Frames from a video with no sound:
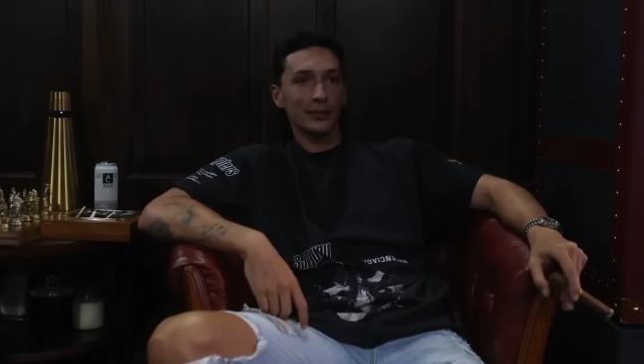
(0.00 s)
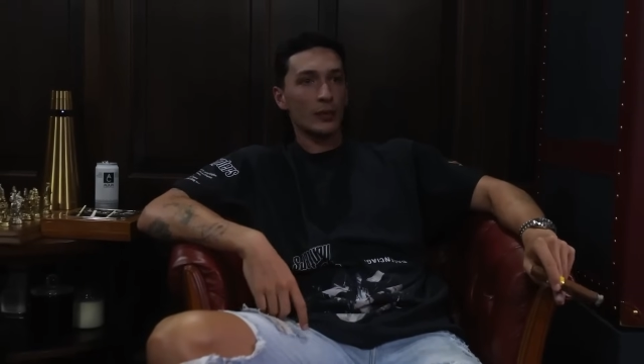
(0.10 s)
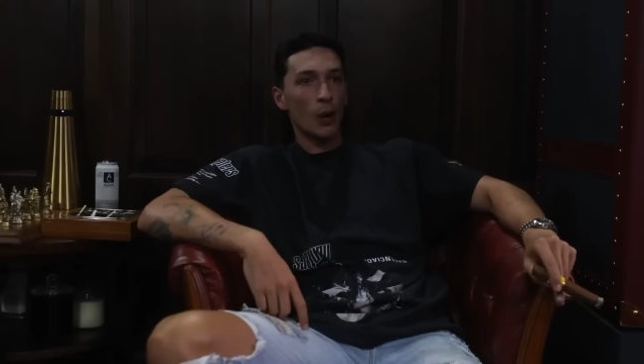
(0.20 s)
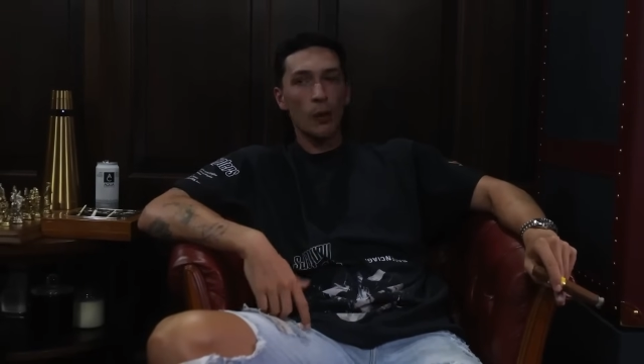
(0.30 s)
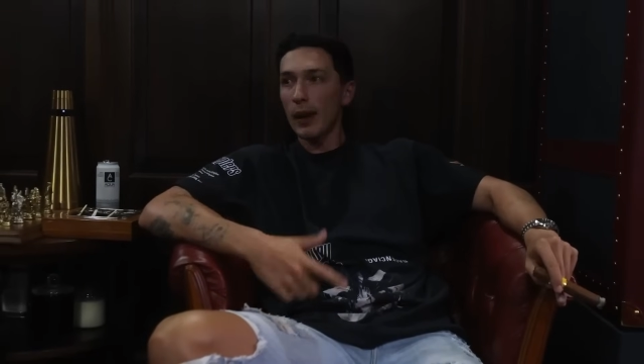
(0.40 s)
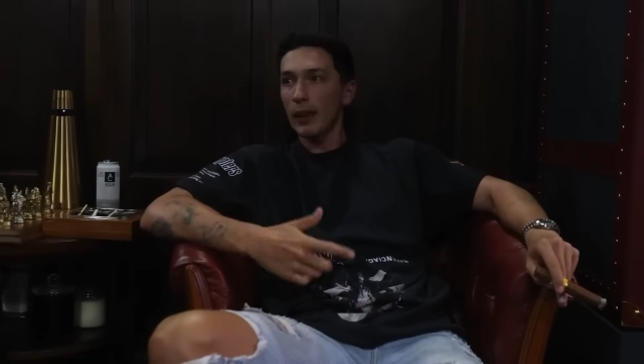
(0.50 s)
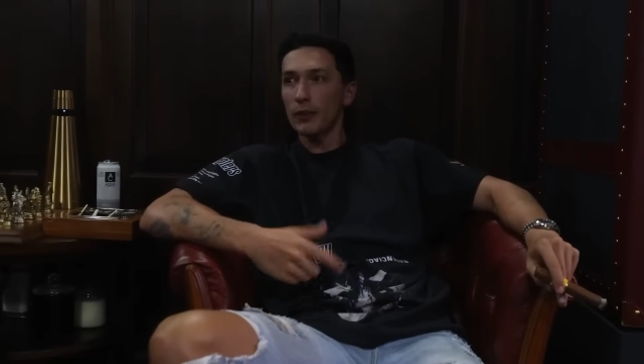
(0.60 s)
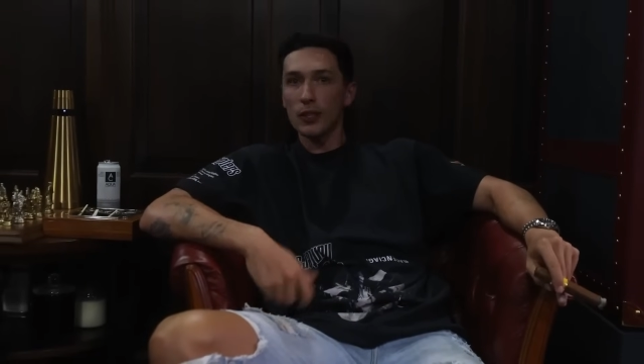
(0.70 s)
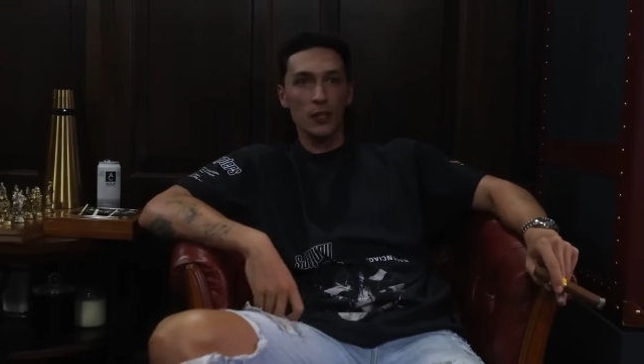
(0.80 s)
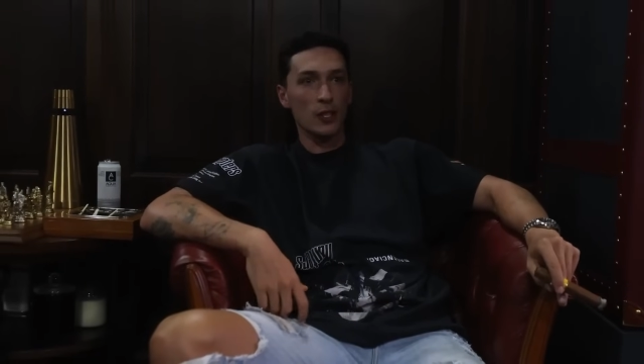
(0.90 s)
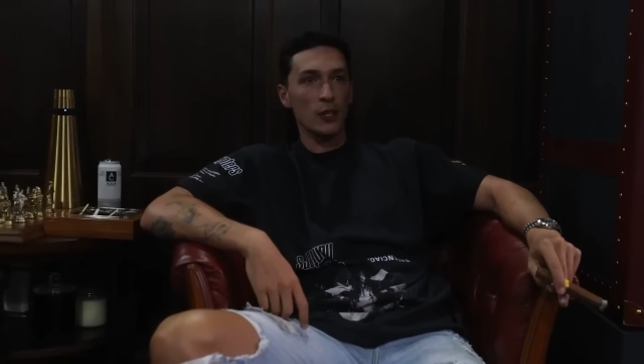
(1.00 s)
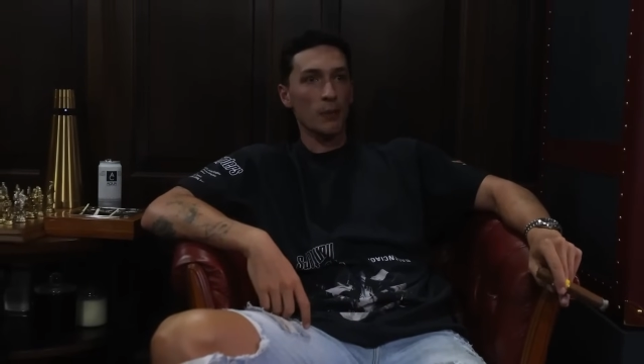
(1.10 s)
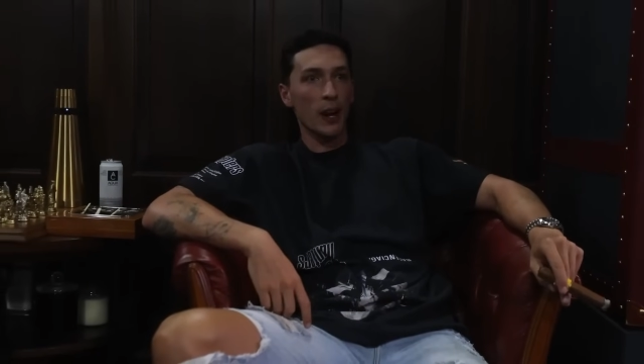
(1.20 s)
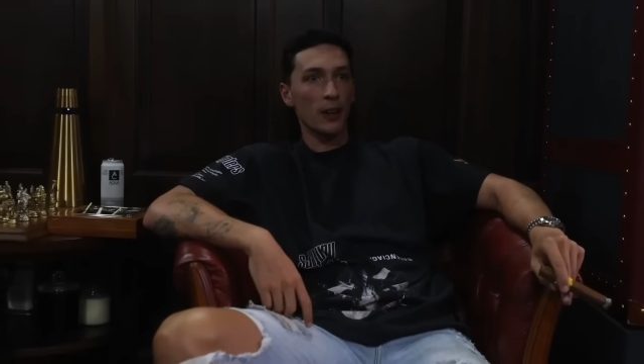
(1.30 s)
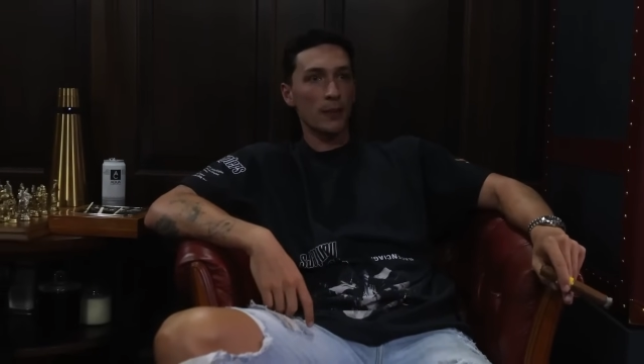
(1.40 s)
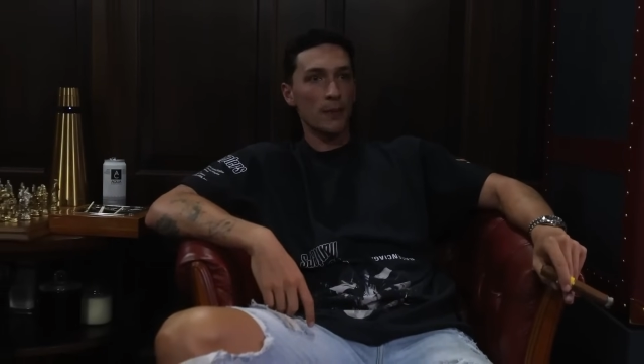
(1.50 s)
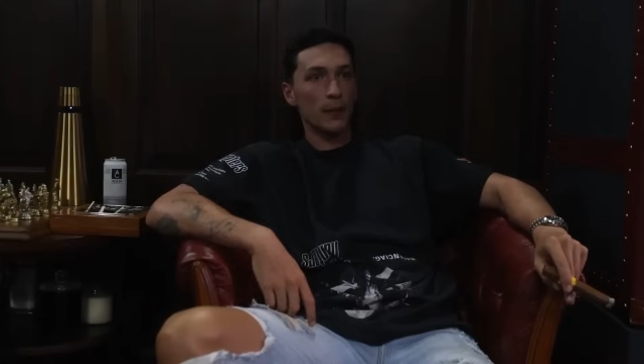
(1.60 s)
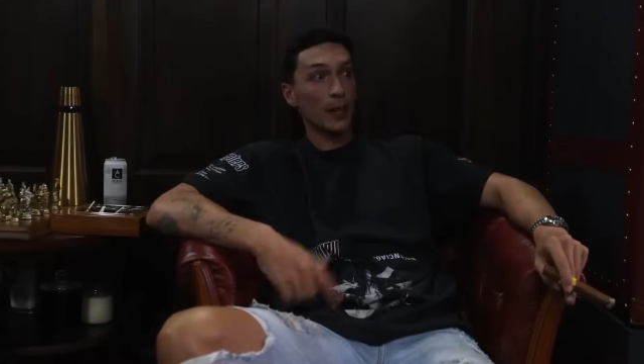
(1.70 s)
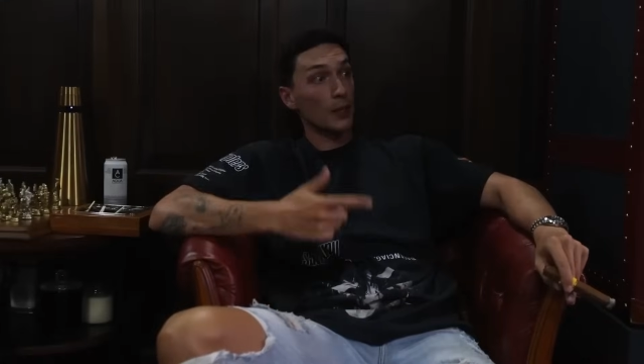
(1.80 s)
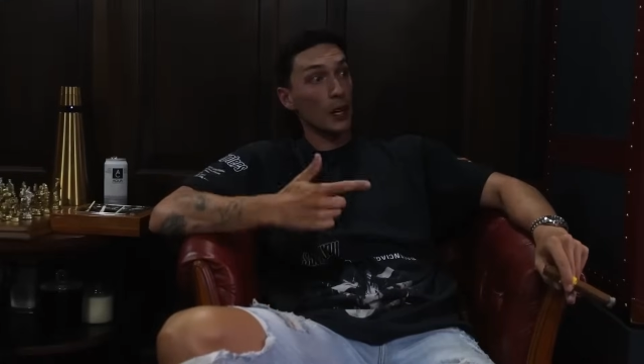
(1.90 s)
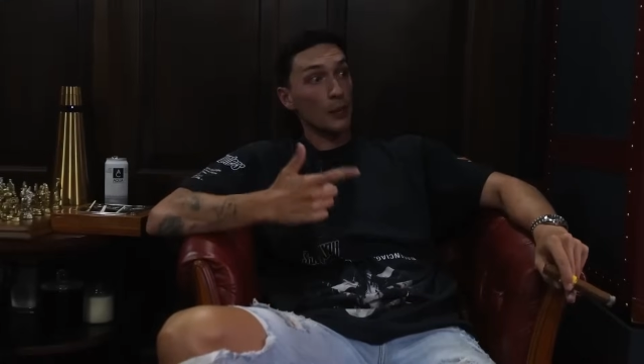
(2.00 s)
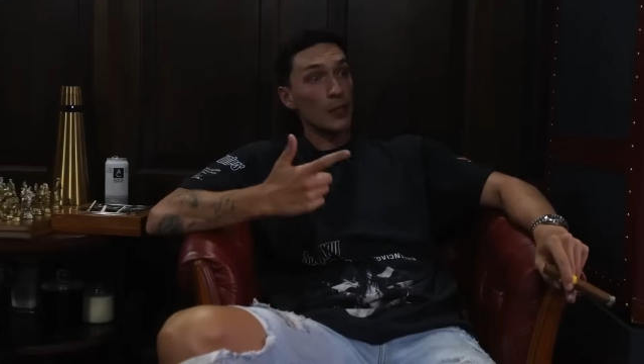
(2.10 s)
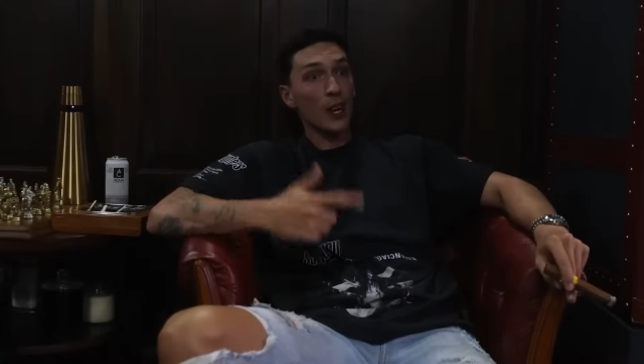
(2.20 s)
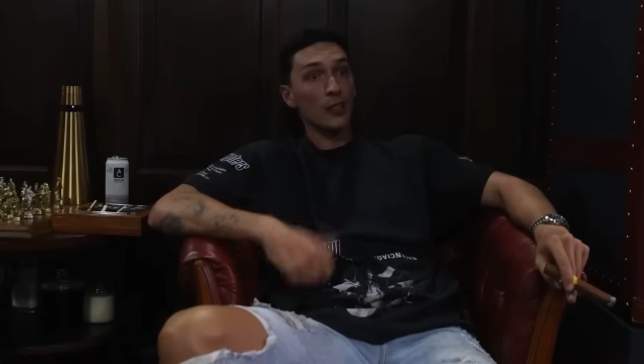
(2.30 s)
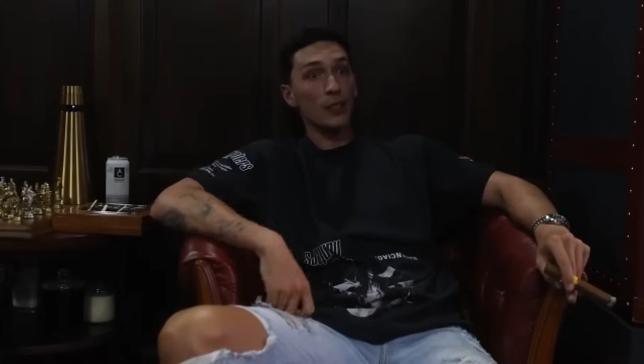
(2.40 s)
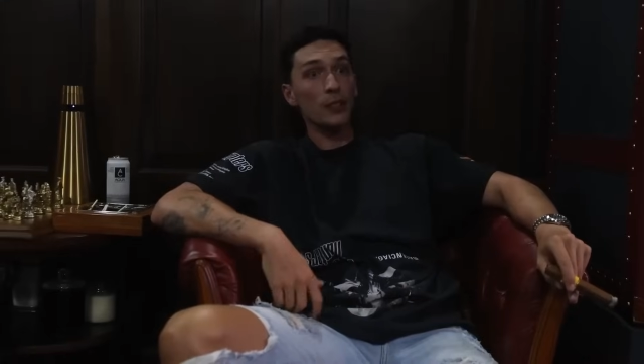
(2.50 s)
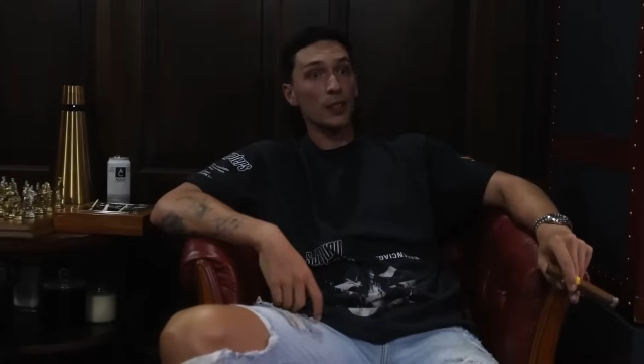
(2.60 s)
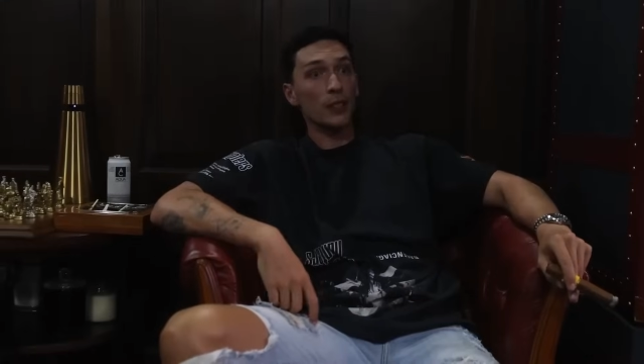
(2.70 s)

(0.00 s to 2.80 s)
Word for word: I want my life to just inspire. Like, damn, this guy's doing